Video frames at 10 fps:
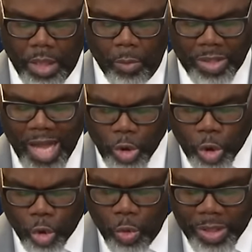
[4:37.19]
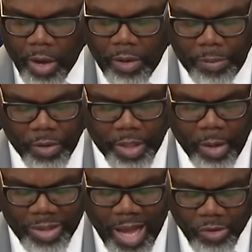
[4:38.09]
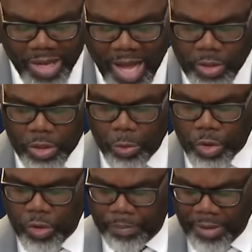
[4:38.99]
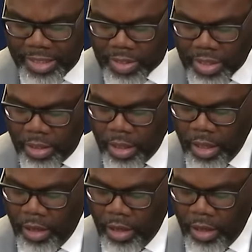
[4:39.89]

And without true accountability and without constitutional policing,